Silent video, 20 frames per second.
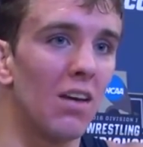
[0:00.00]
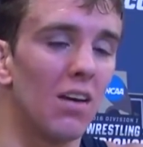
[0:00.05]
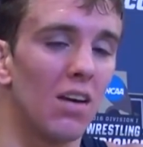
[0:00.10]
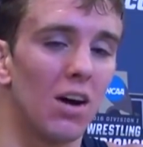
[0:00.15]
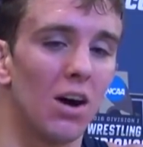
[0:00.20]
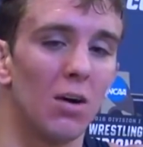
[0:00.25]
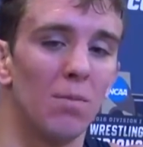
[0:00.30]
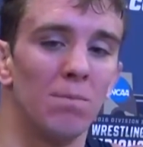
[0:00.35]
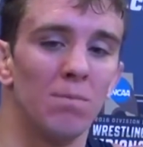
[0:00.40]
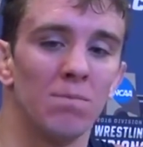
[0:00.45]

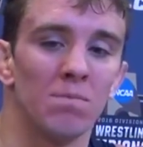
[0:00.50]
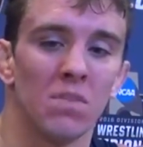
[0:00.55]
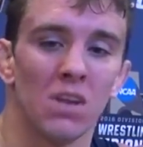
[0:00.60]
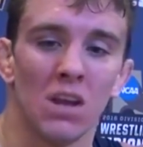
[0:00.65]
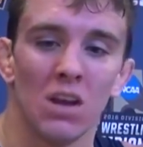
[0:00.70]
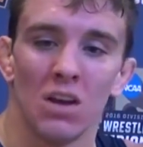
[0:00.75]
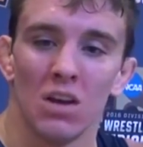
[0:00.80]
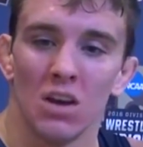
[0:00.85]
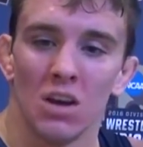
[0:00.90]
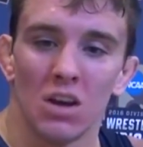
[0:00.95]
You
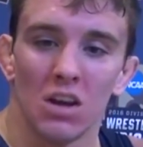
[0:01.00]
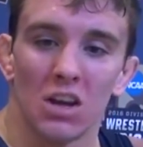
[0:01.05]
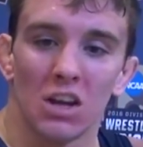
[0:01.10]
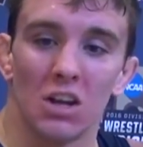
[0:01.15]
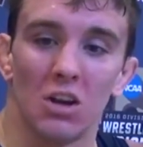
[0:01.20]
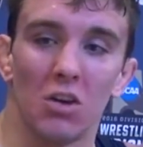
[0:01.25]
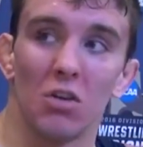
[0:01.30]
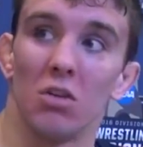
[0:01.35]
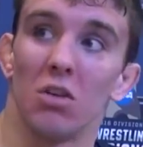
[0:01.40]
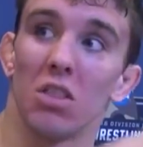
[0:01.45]

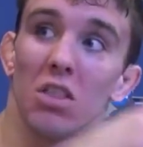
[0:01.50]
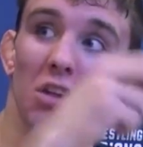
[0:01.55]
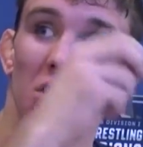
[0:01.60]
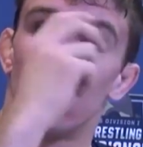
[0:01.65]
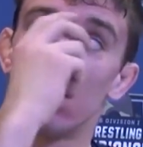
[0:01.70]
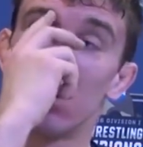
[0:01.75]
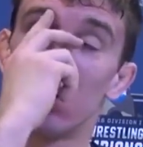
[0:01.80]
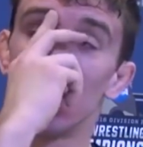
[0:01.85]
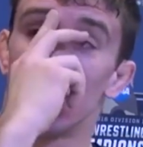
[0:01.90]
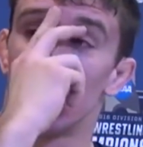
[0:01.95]
know,
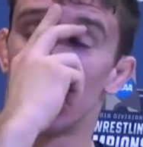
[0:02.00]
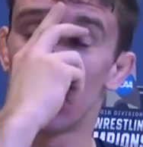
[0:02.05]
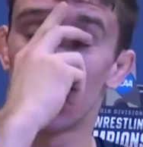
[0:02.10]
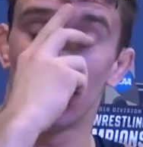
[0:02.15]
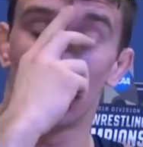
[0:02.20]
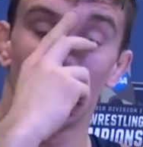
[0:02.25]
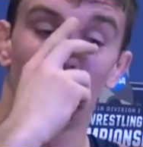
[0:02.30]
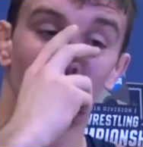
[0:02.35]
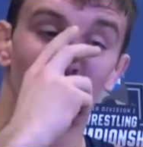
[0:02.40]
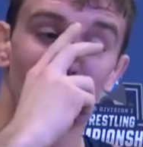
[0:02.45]
we got